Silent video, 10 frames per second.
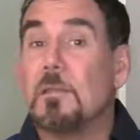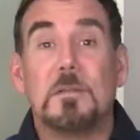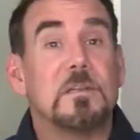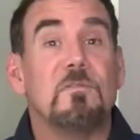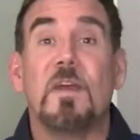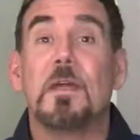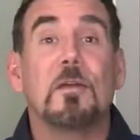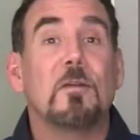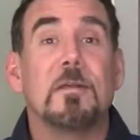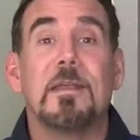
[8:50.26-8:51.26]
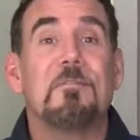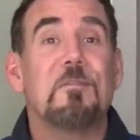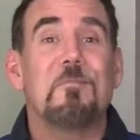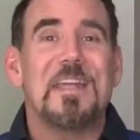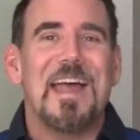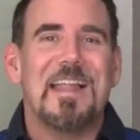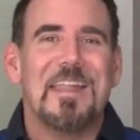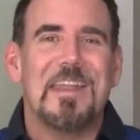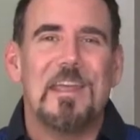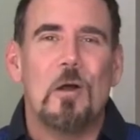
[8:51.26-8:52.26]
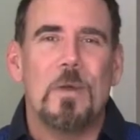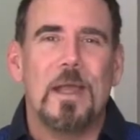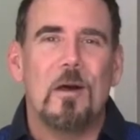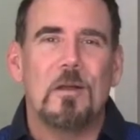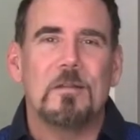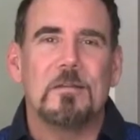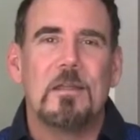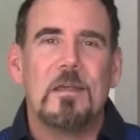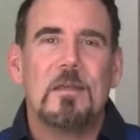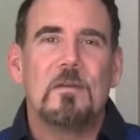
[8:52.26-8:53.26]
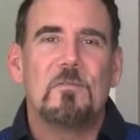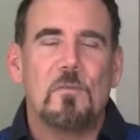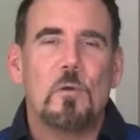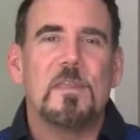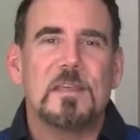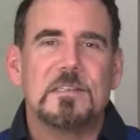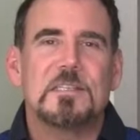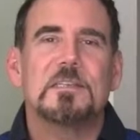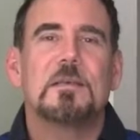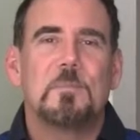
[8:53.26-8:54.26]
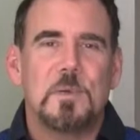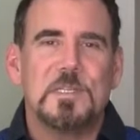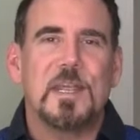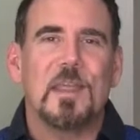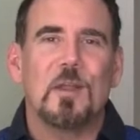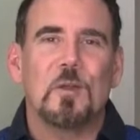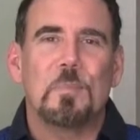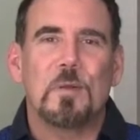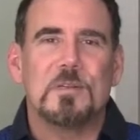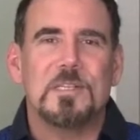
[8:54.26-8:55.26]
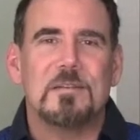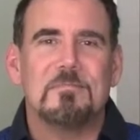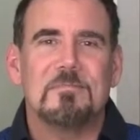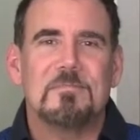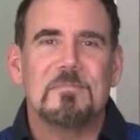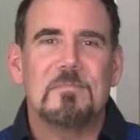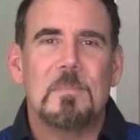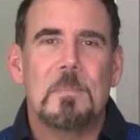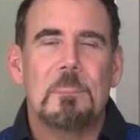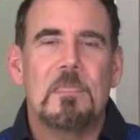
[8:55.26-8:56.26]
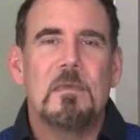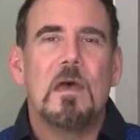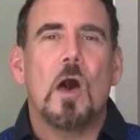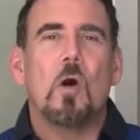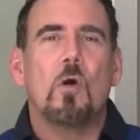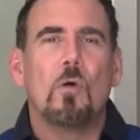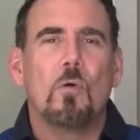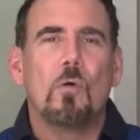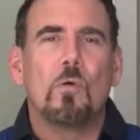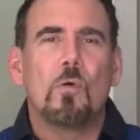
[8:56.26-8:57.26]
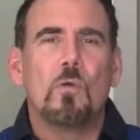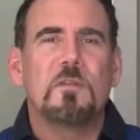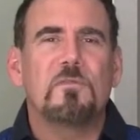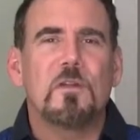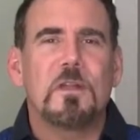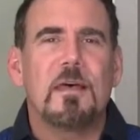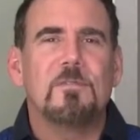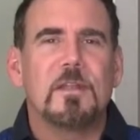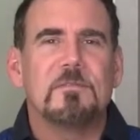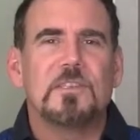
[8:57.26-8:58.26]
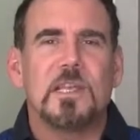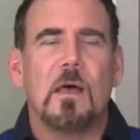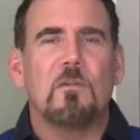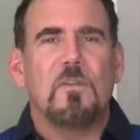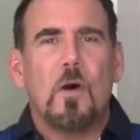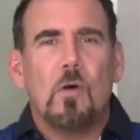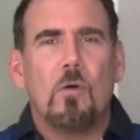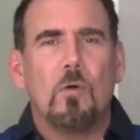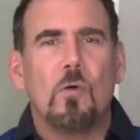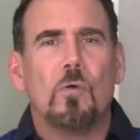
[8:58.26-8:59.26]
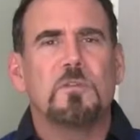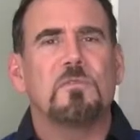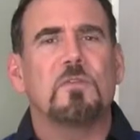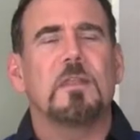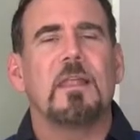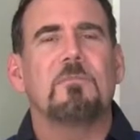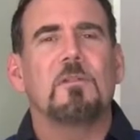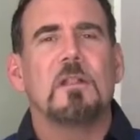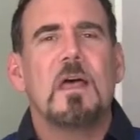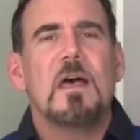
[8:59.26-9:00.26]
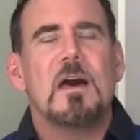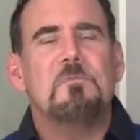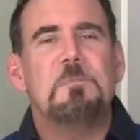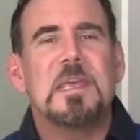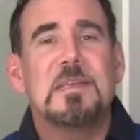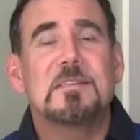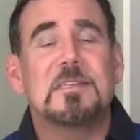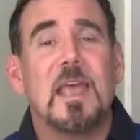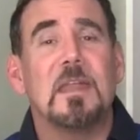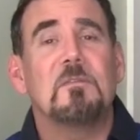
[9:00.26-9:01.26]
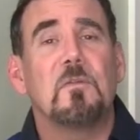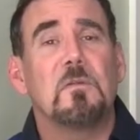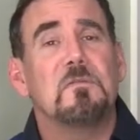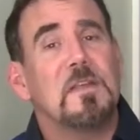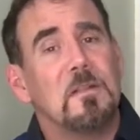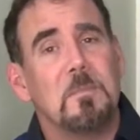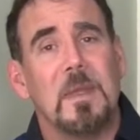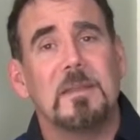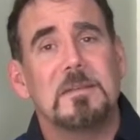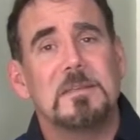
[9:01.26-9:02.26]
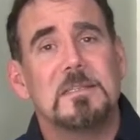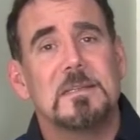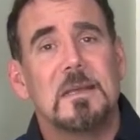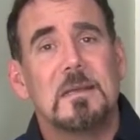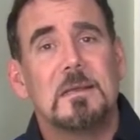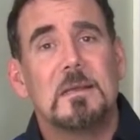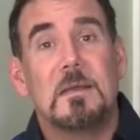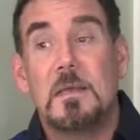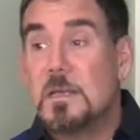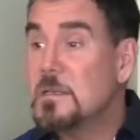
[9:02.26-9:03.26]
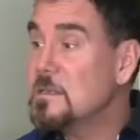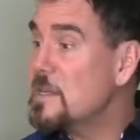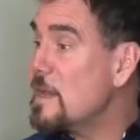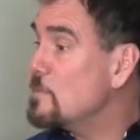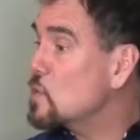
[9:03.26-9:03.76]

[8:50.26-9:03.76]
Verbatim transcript: there's a very different reality going on for this particular person. A whole different level of self, a whole different level of peace and fulfillment. Same